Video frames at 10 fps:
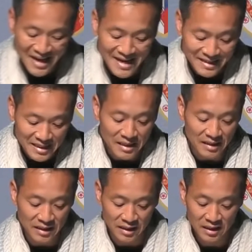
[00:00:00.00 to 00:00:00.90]
AD, they
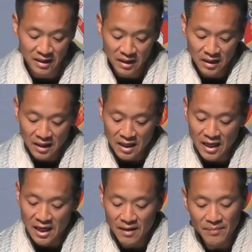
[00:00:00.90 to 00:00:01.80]
think.
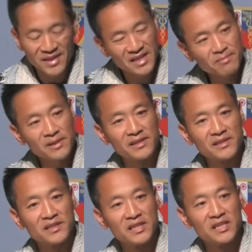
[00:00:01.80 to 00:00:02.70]
Uh, but this place
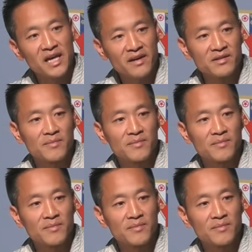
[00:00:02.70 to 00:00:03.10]
is intense.